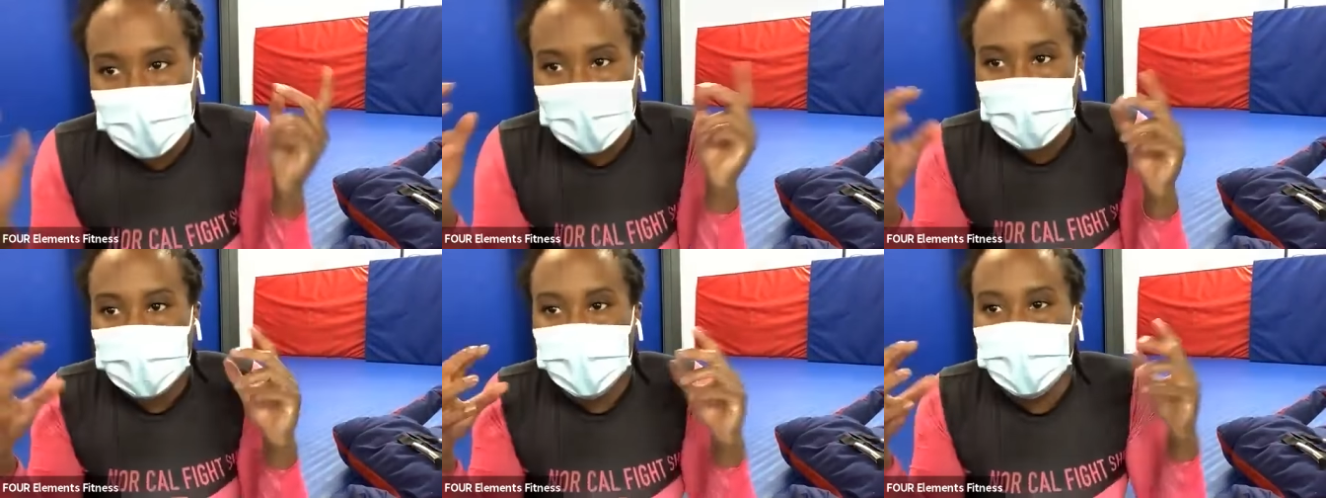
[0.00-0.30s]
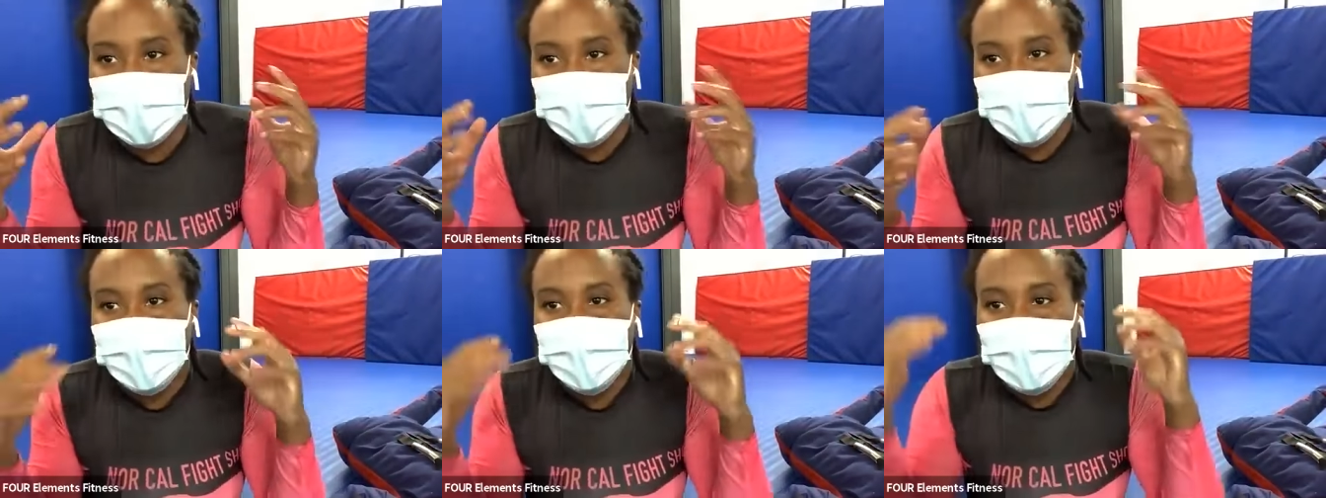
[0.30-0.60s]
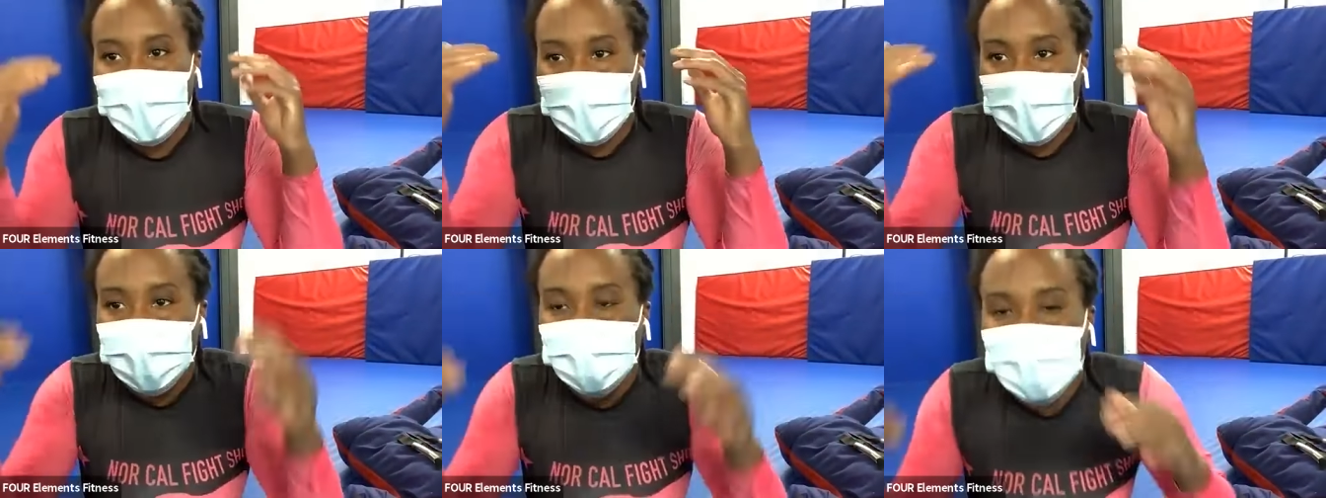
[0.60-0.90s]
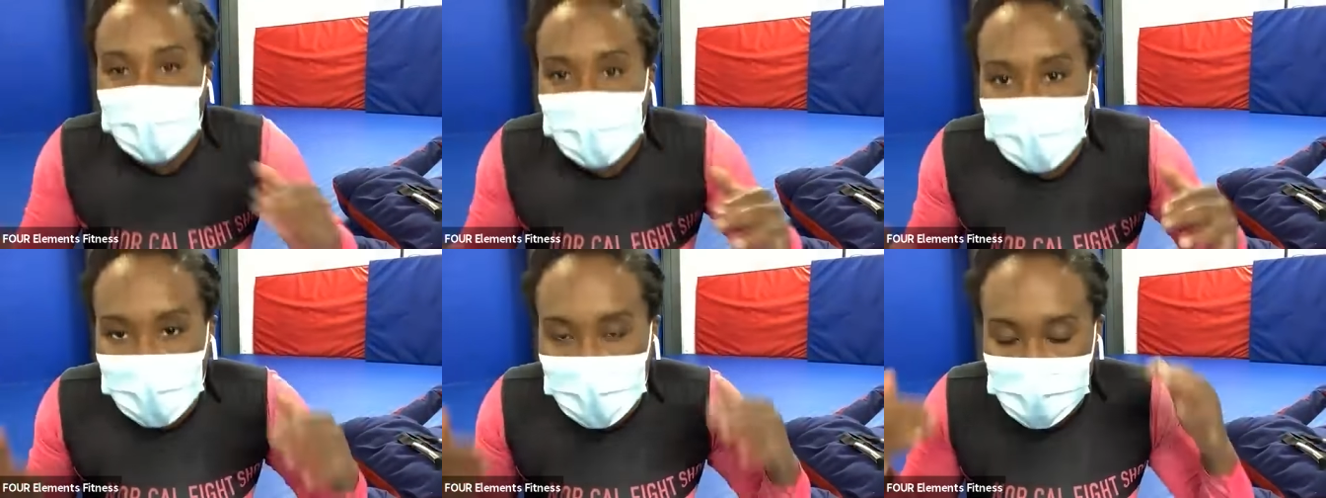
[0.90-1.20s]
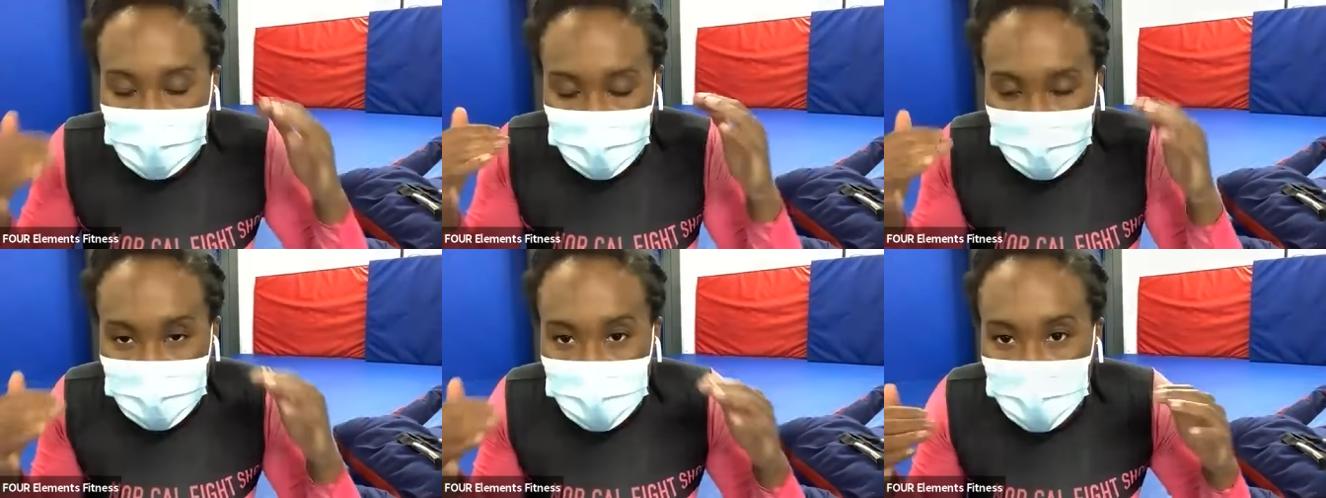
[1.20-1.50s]
I don't know
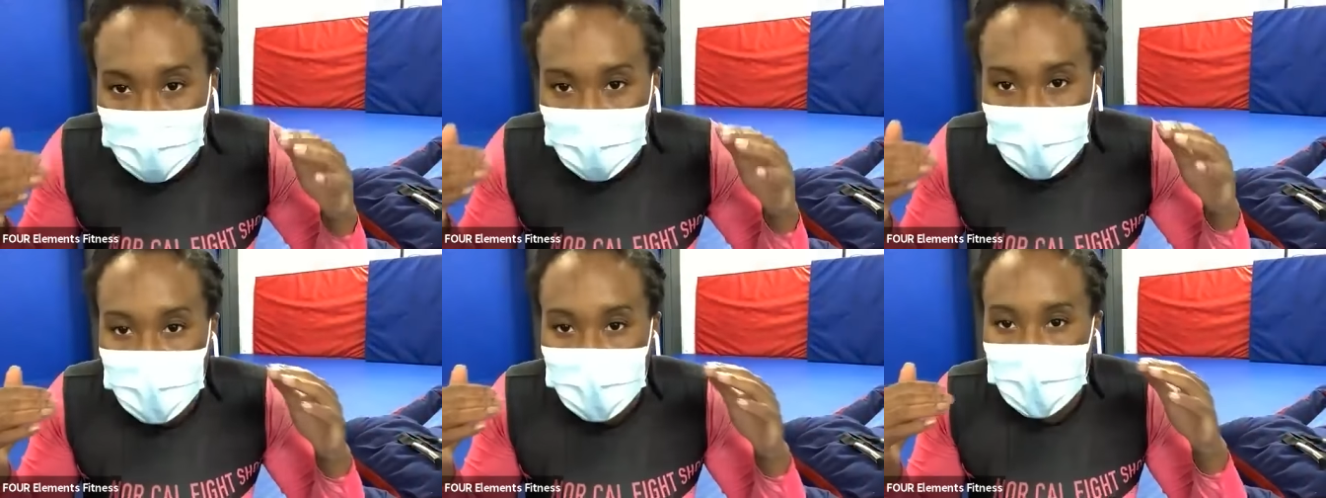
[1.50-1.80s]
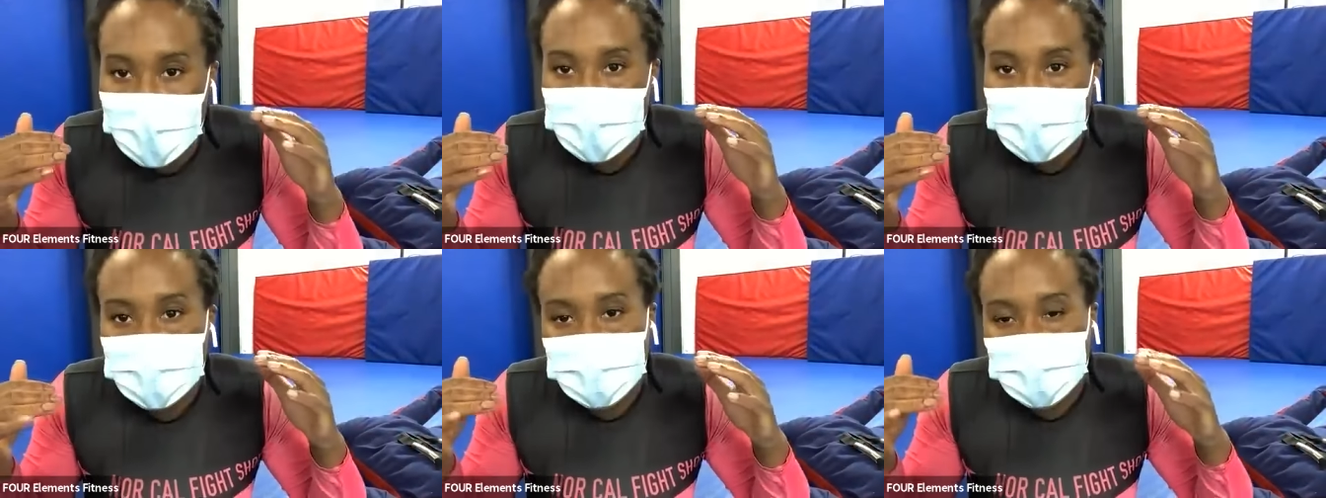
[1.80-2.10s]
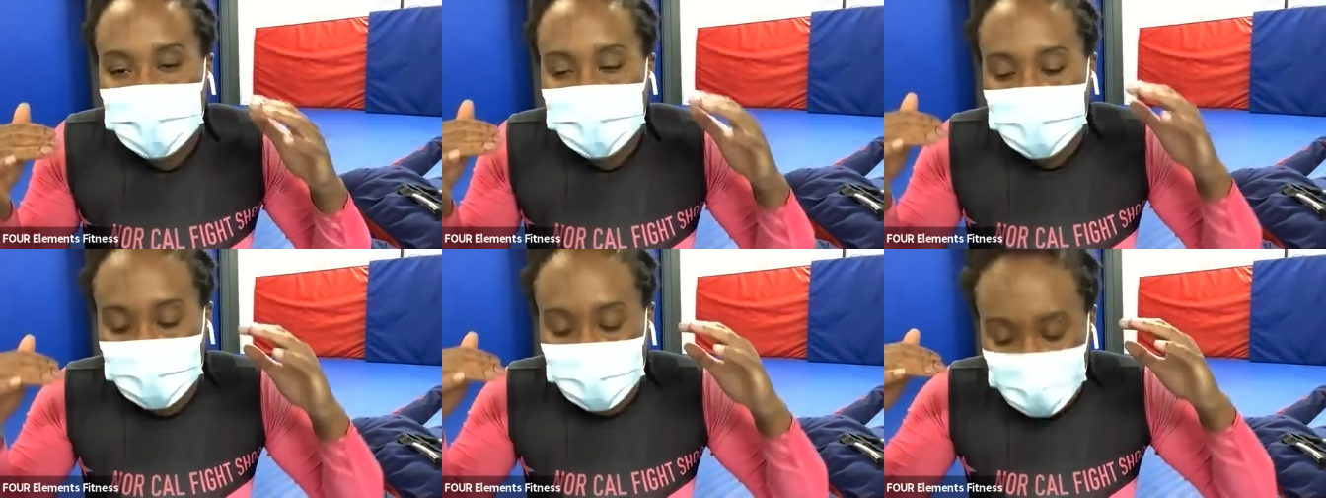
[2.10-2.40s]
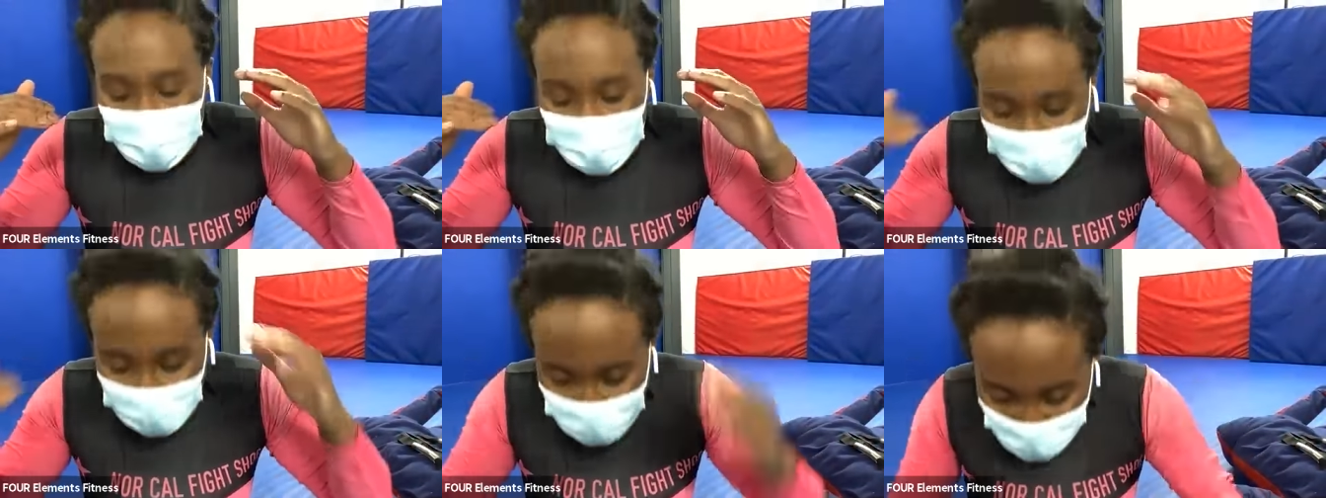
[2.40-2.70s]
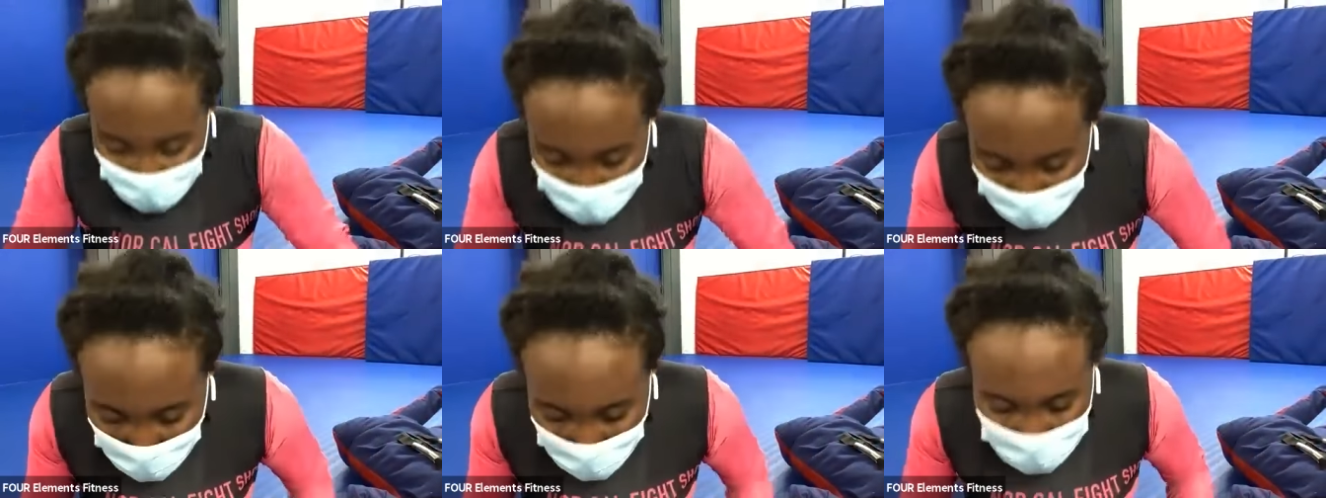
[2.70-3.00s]
how more I can
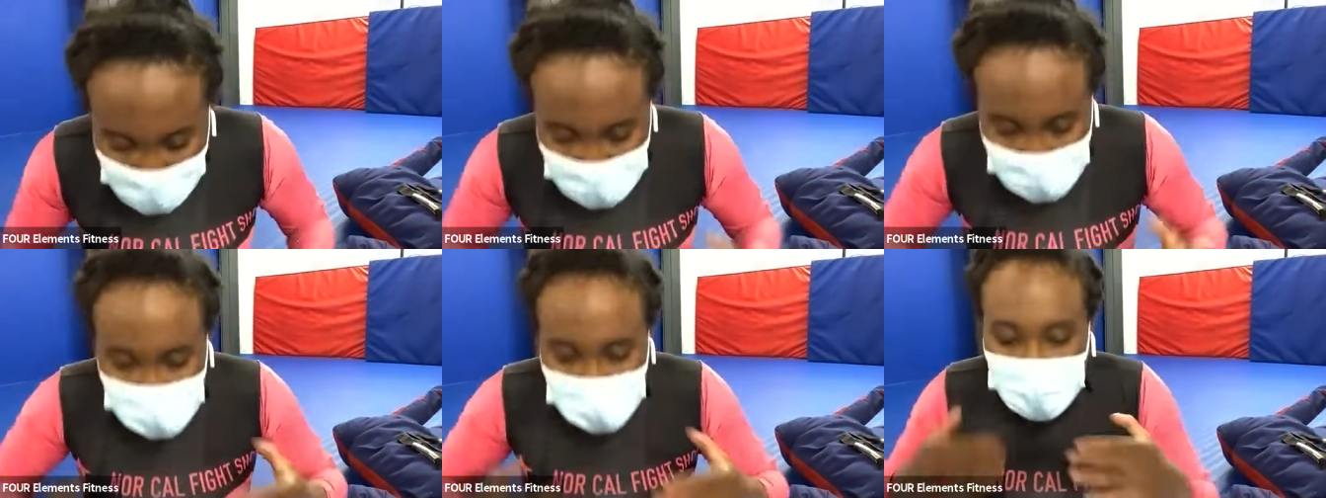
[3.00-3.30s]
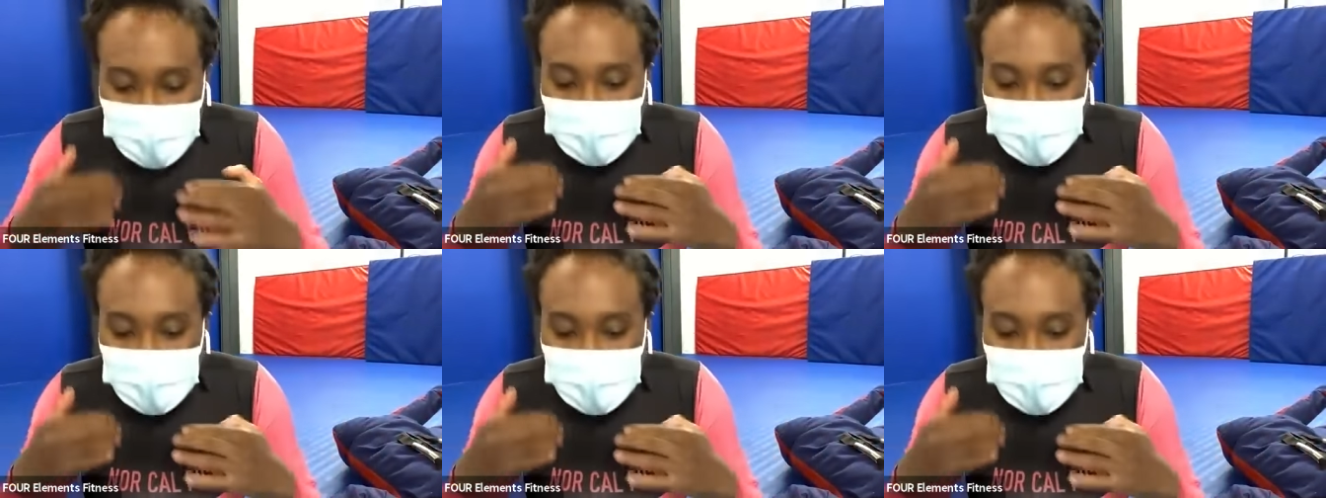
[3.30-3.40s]
reinforce